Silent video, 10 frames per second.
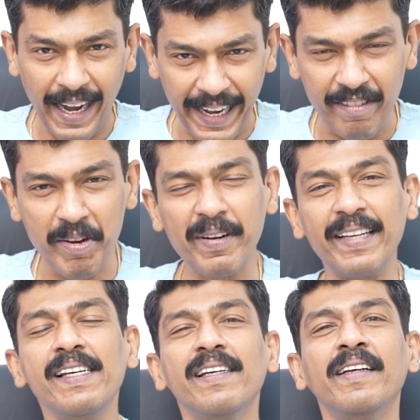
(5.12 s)
Hi
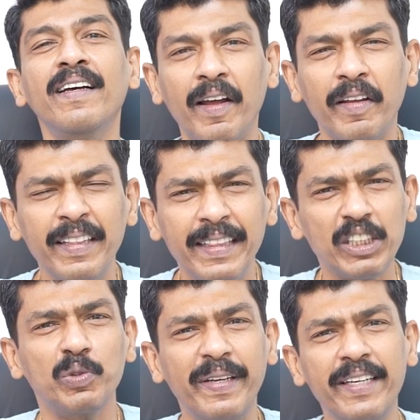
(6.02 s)
everybody. In
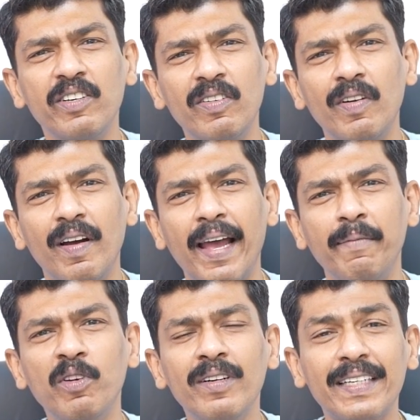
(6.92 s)
this video,
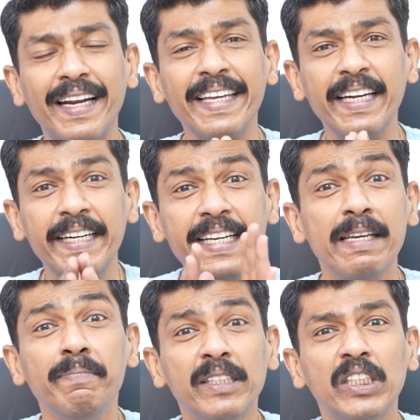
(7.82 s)
I'm going to try and
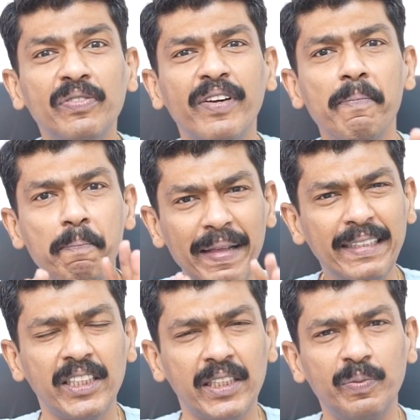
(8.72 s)
demystify
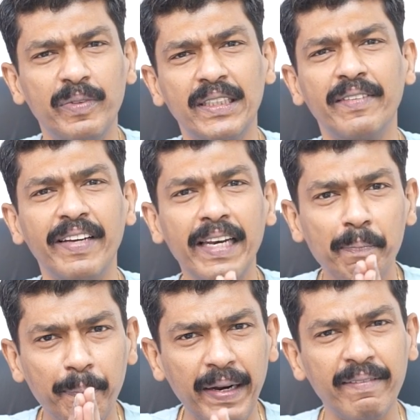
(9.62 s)
myths which are very
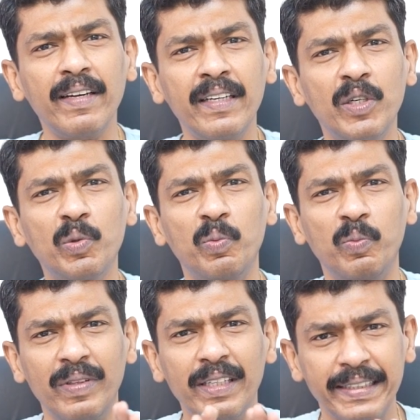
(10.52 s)
prevalent
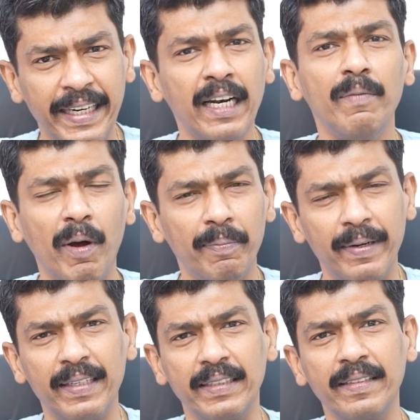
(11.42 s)
with the general
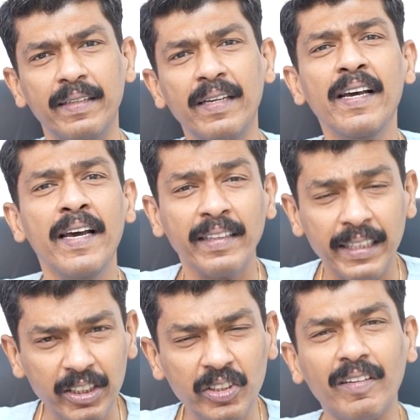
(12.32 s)
population.
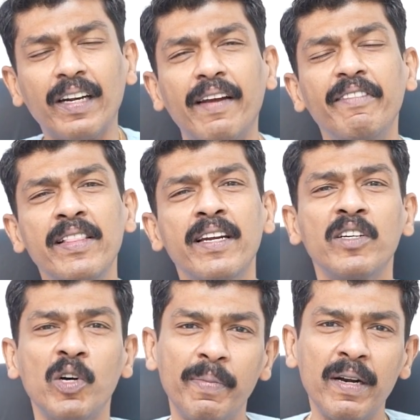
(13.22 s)
This is Dr.
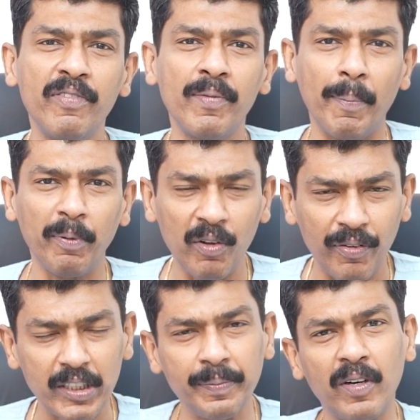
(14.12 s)
Ravindran Kumeran from Apollo
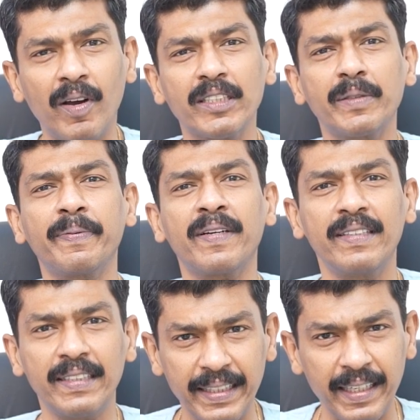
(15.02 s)
First Med
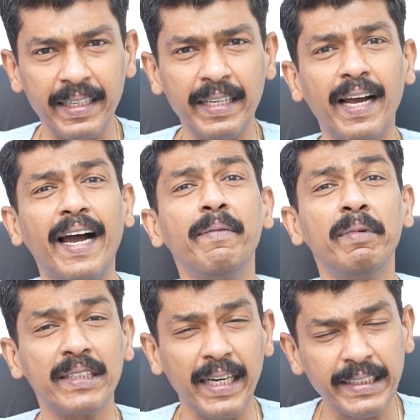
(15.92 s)
Hospitals, Chennai. I'm
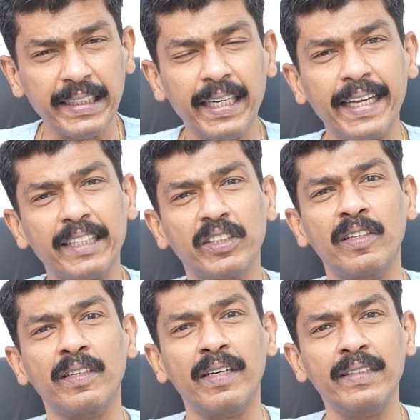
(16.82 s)
a surgical
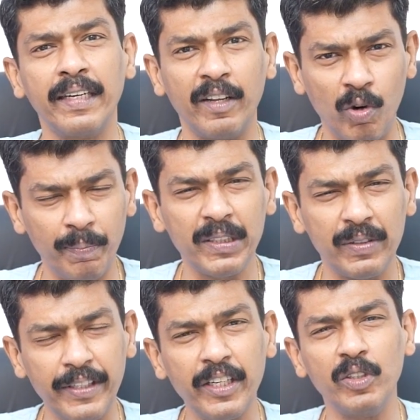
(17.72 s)
gastroenterologist and I hope this
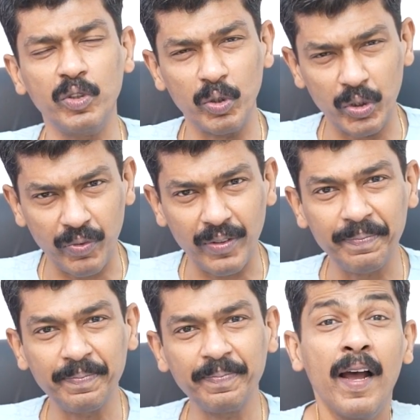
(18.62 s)
video is useful.
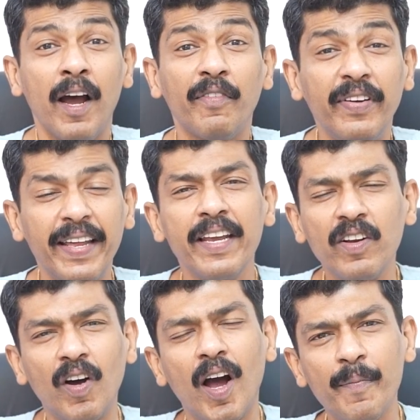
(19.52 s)
A very
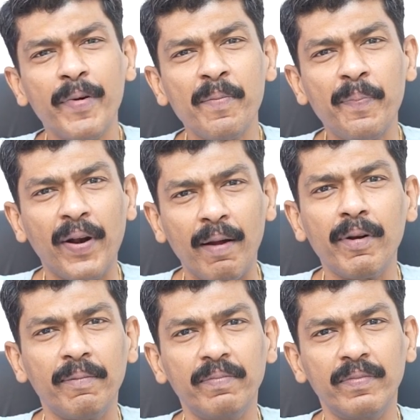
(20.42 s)
common
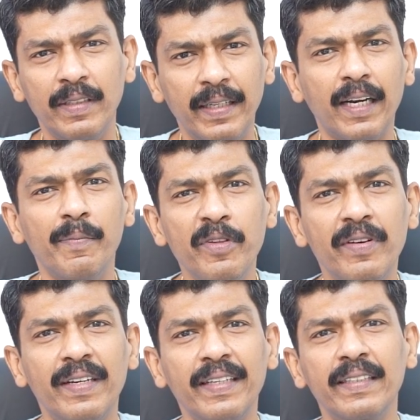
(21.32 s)
problem in the
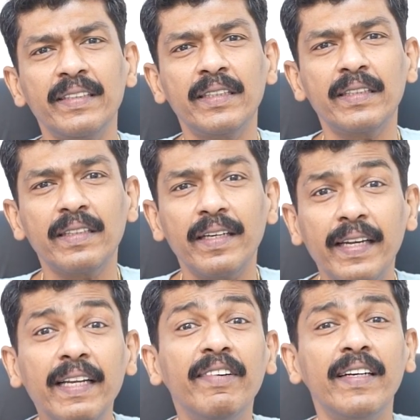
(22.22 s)
community is
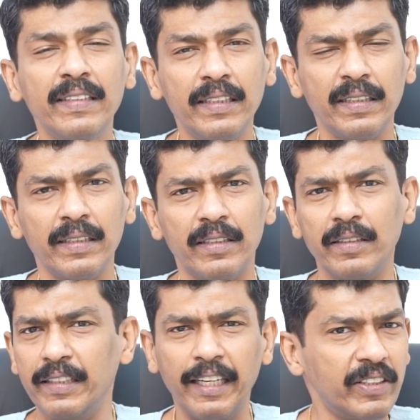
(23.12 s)
liver diseases.
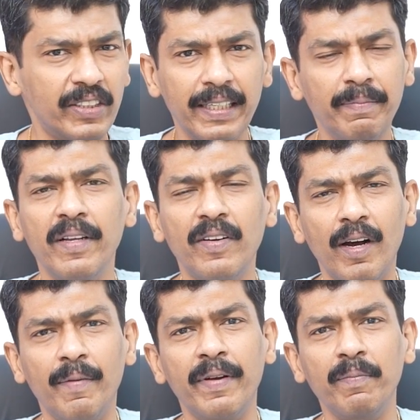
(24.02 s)
It's extremely
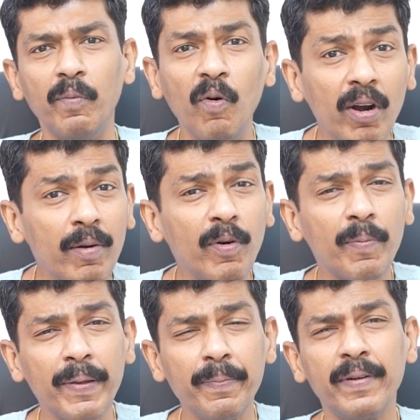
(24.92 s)
common. More and more
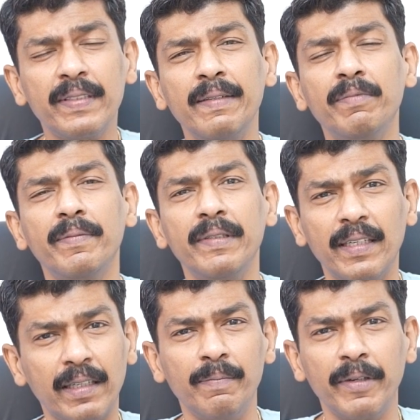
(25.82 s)
people seem to be
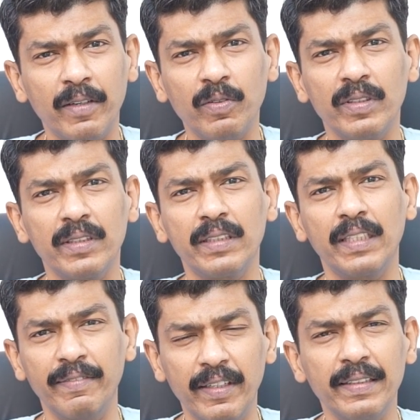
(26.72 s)
succumbing to this
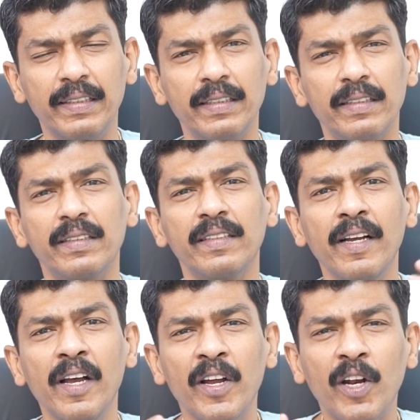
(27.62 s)
liver diseases.
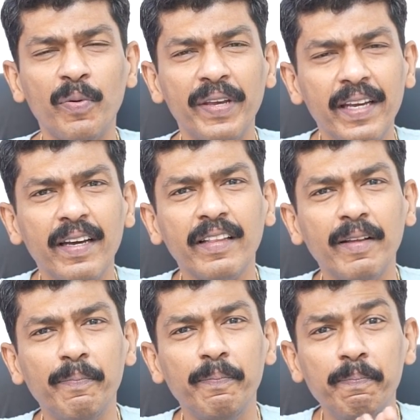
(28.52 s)
Now here
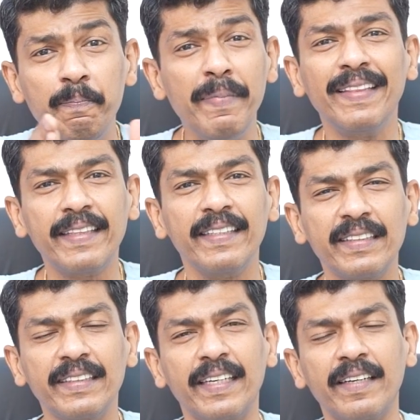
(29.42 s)
the myth
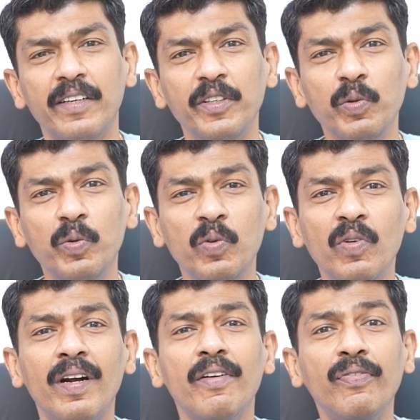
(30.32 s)
is that you do
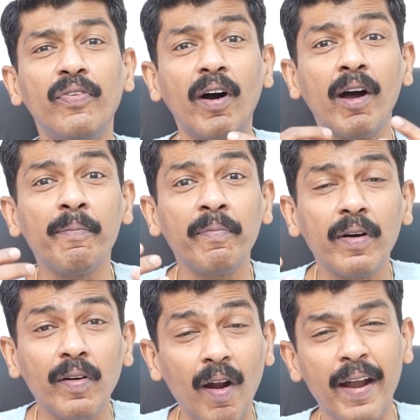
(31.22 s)
not form
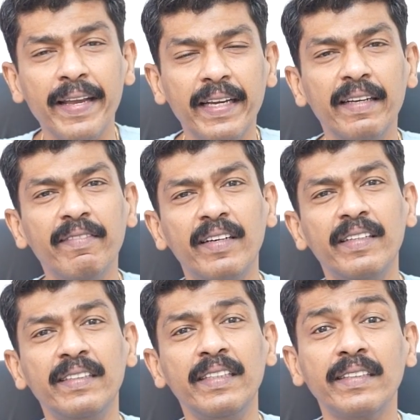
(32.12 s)
chronic liver
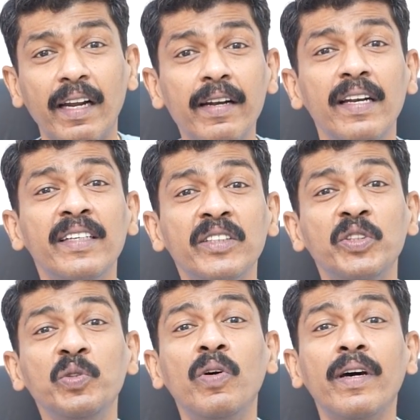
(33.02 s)
disease
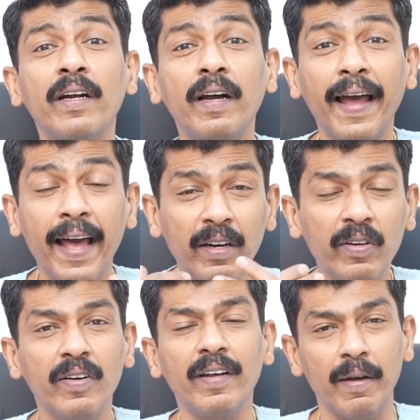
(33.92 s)
unless you are an
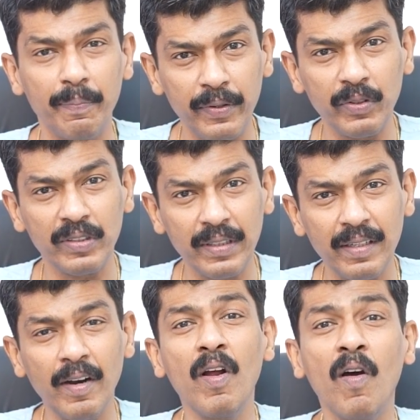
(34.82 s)
alcohol abuser
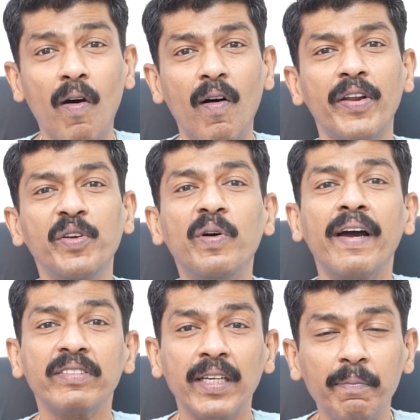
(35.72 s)
or you
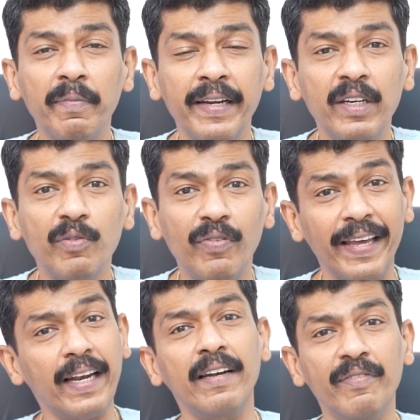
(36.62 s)
have some kind of
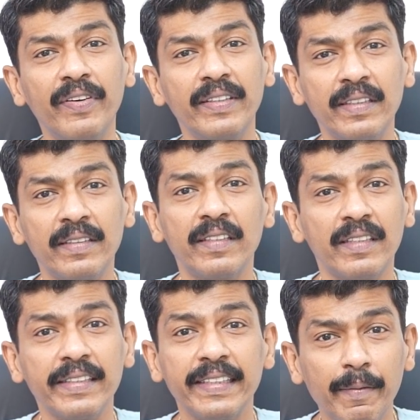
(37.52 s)
viral infection
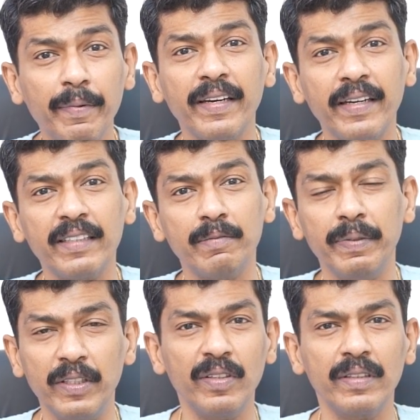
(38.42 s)
such as hepatitis
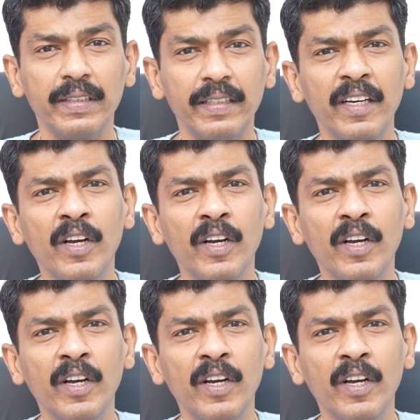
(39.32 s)
B or C.